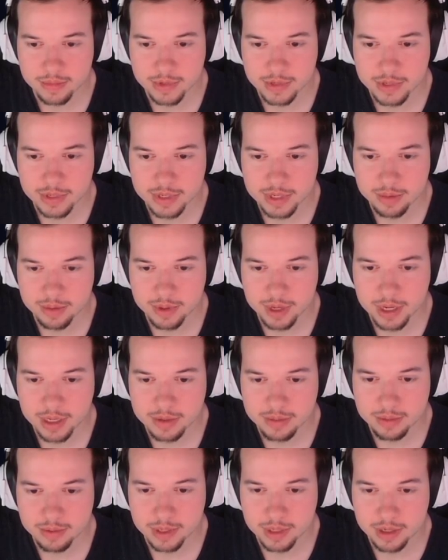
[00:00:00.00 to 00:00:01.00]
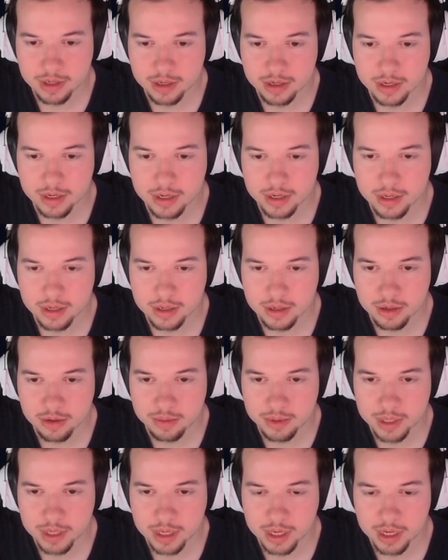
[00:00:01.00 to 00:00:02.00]
we'll see. What I guess what your
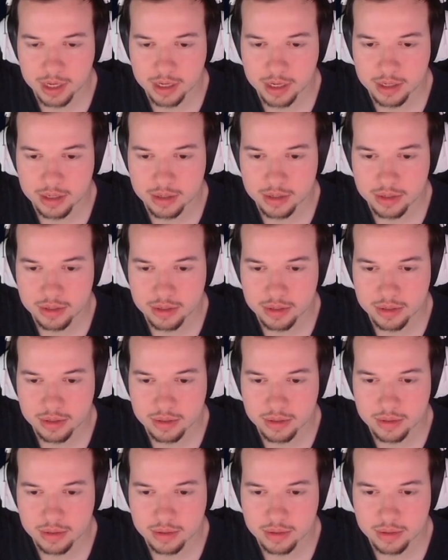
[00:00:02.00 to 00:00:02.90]
opening hand is.